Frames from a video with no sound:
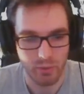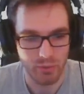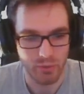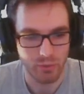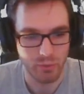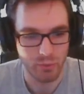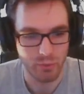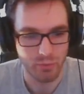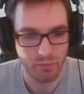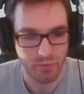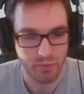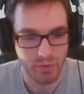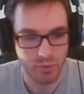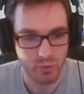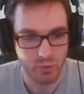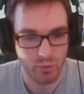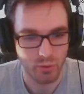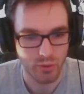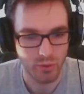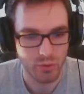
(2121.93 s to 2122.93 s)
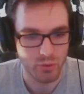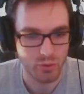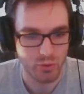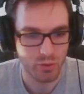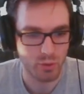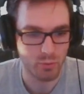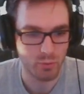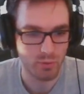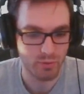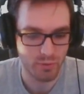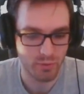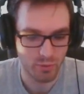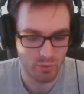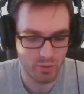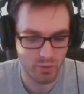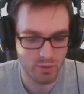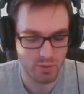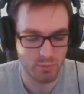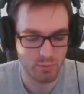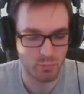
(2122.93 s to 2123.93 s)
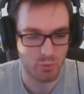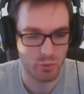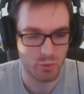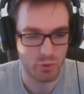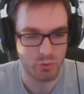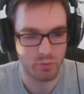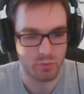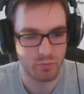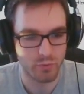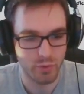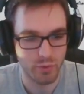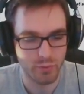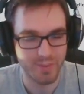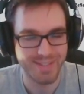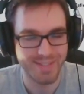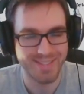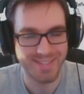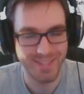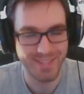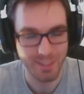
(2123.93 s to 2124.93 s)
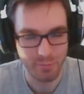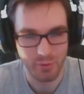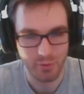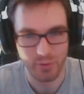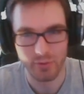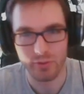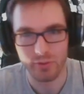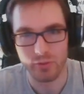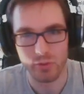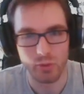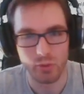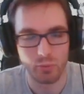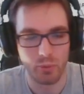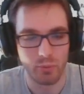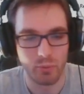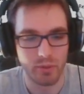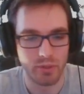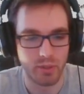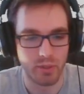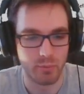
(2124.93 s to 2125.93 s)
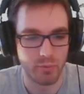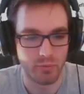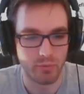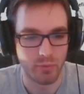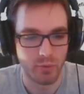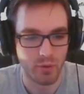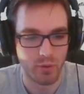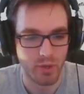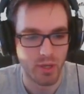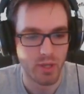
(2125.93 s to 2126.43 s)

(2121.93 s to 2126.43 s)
UV coordinates. So it's going to be very simple, very similar to what we've done before.